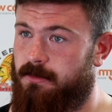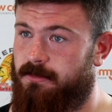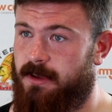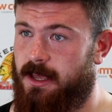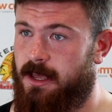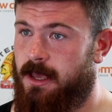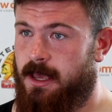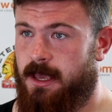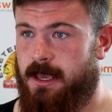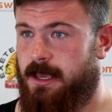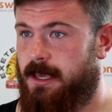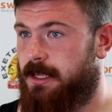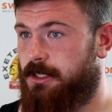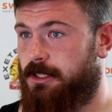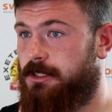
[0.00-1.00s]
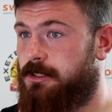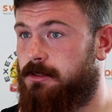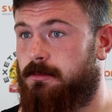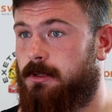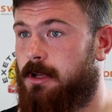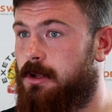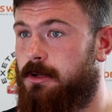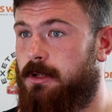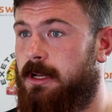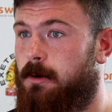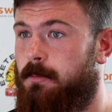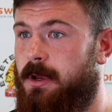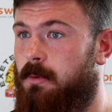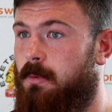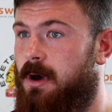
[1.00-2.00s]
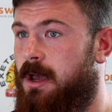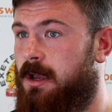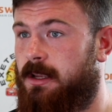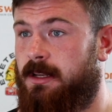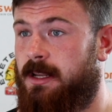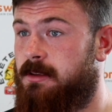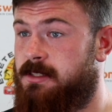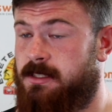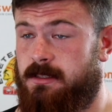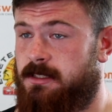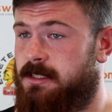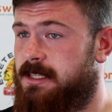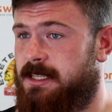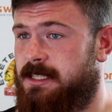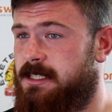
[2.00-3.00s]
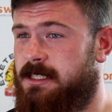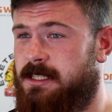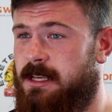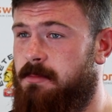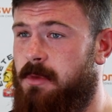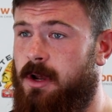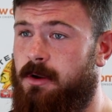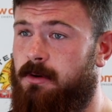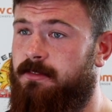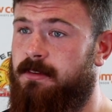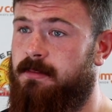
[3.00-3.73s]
off it, and you can just go and do a little bit of work, and it's easy to take your mind off